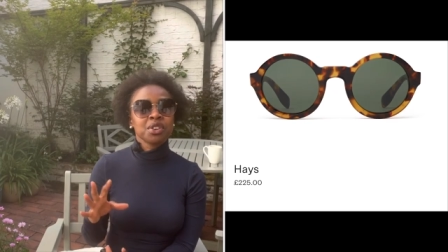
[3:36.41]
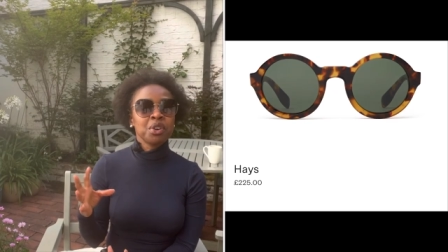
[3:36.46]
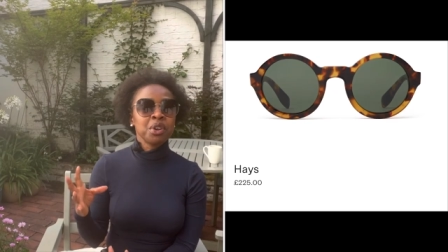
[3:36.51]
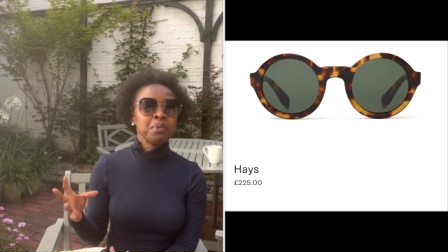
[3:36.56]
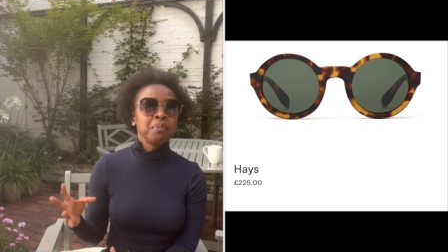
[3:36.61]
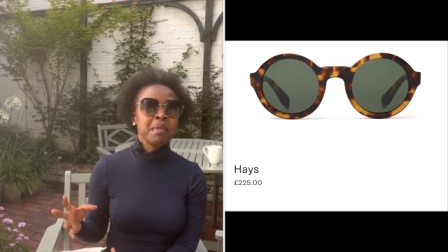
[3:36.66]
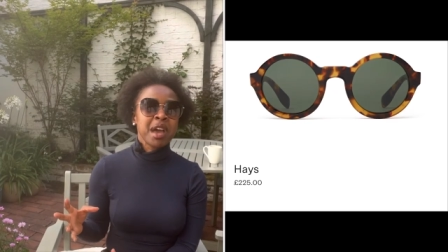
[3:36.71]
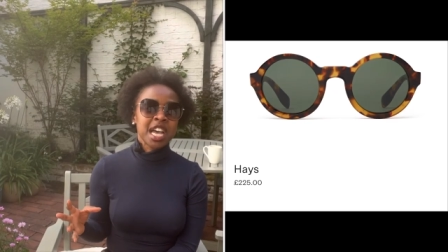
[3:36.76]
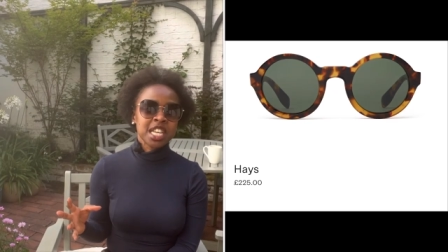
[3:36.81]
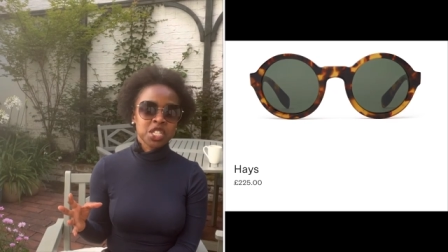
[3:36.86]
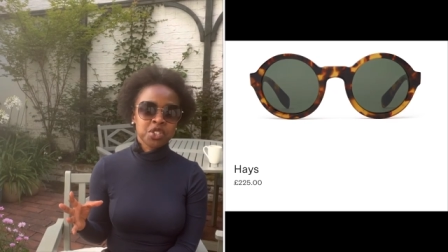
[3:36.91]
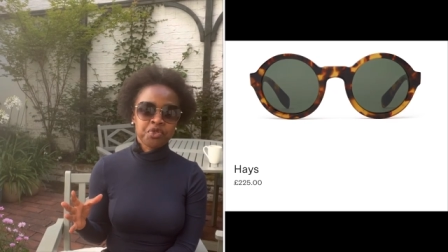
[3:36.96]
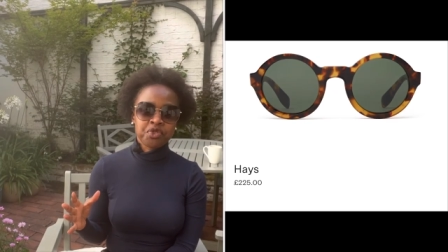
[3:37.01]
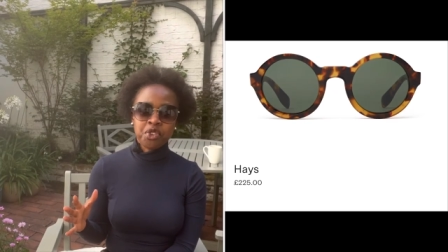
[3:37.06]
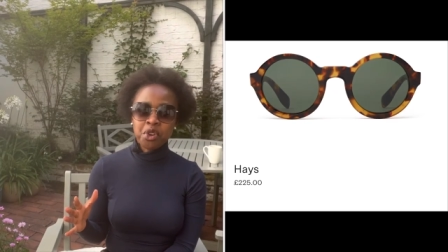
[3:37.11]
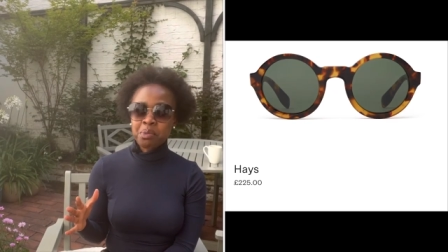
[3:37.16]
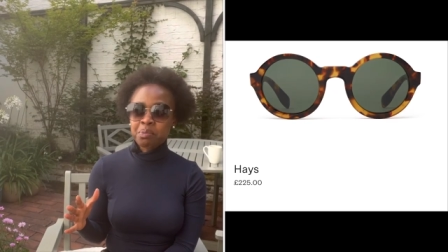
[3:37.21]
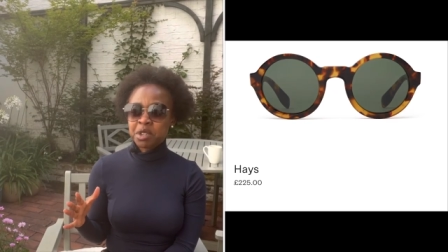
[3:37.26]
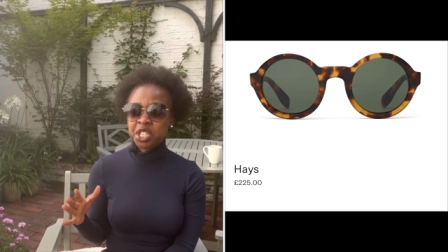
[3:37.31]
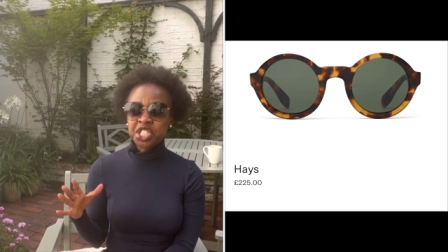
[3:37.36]
on mass
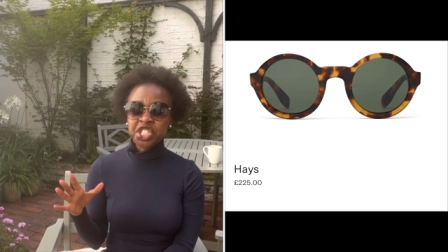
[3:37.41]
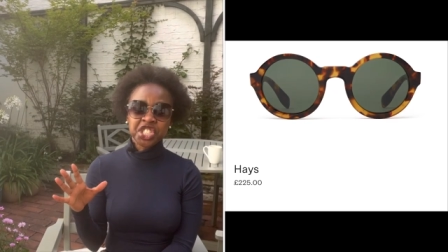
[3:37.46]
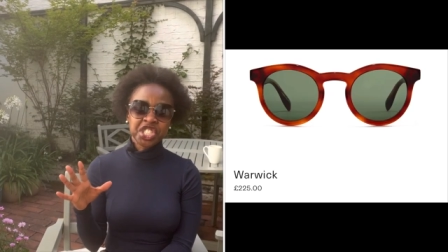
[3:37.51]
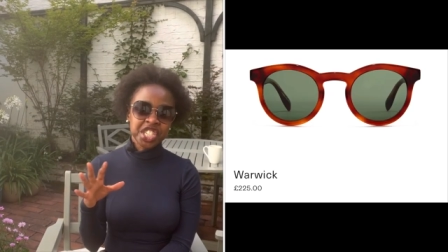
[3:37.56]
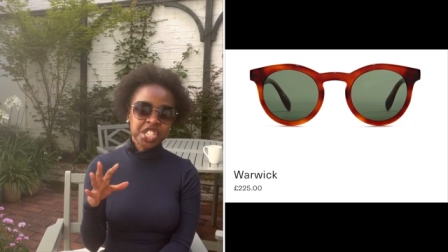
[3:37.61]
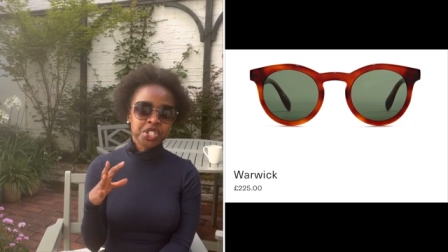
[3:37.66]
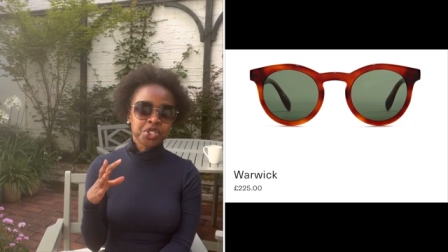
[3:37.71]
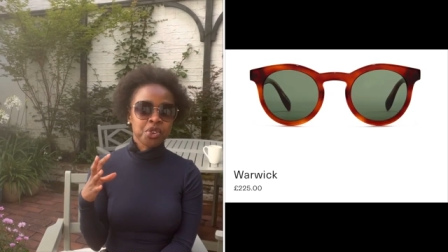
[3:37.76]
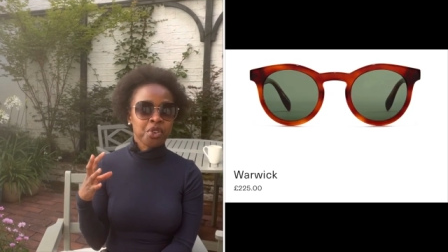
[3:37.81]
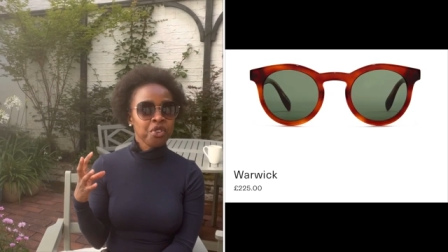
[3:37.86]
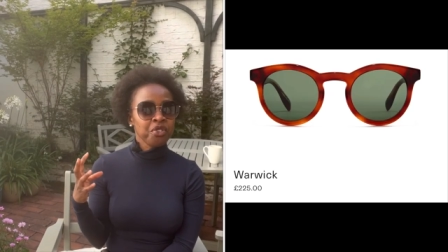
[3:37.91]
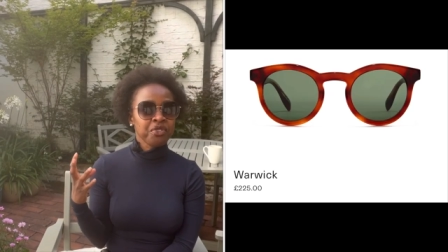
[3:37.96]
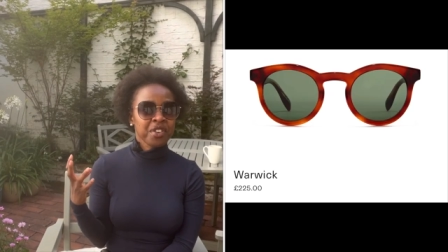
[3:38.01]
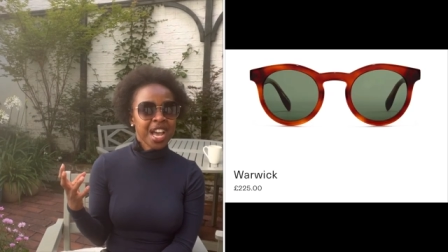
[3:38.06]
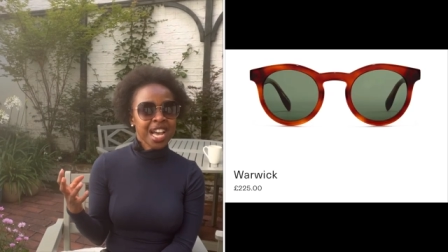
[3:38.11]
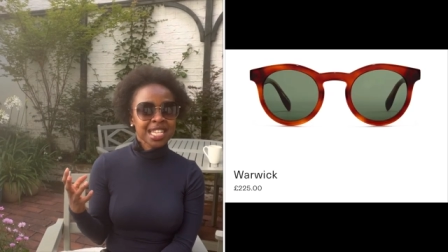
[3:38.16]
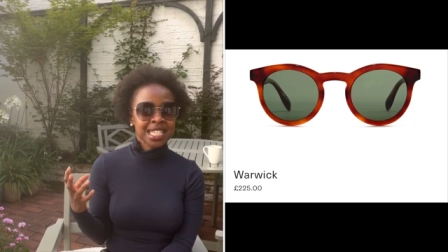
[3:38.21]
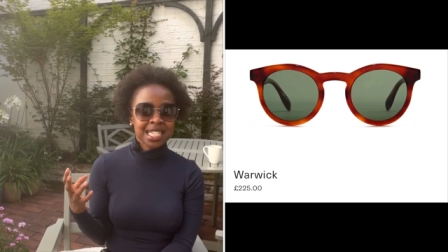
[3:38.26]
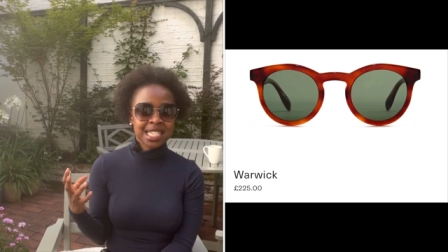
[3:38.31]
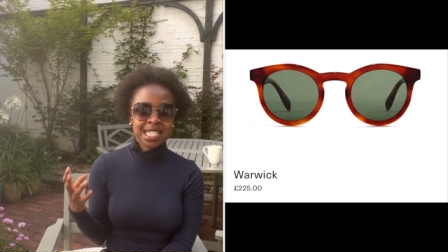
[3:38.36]
from a sheet of
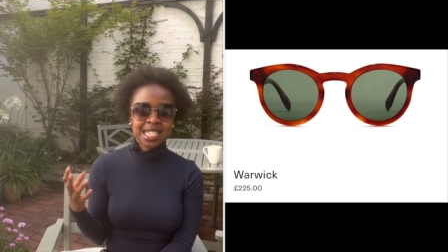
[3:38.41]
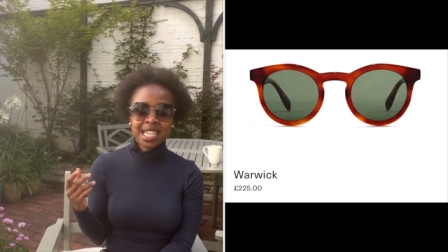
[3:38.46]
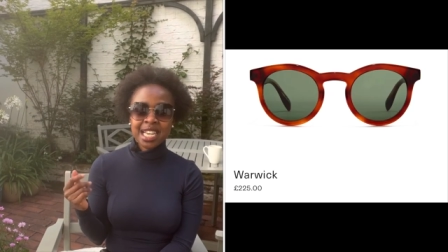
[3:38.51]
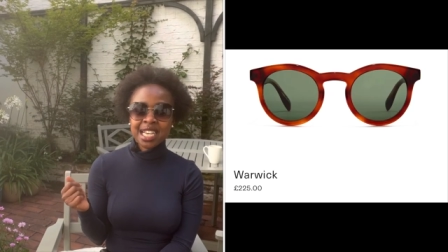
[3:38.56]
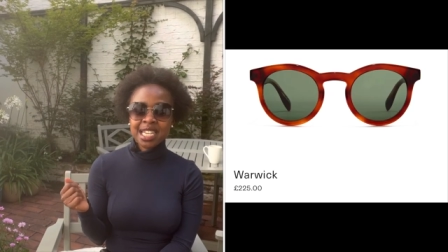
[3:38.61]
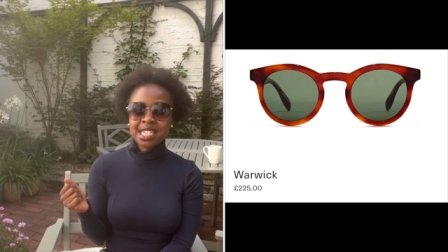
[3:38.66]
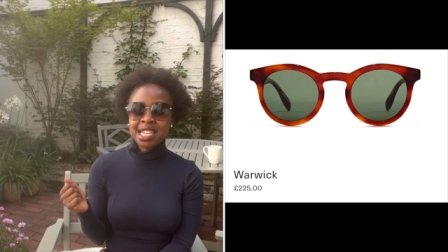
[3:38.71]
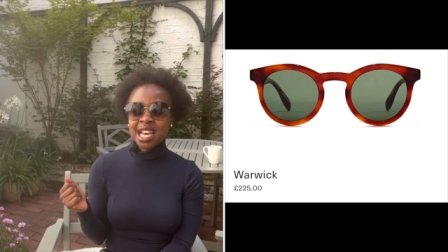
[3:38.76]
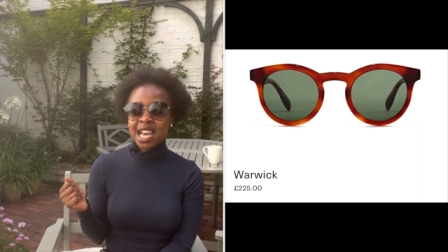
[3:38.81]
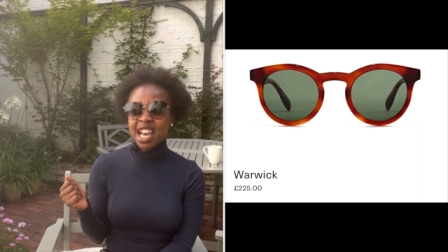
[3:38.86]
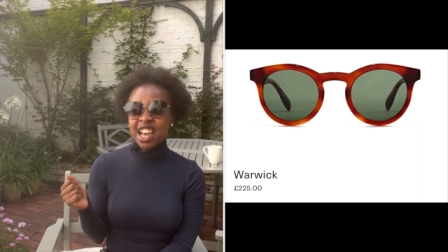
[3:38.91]
acetate.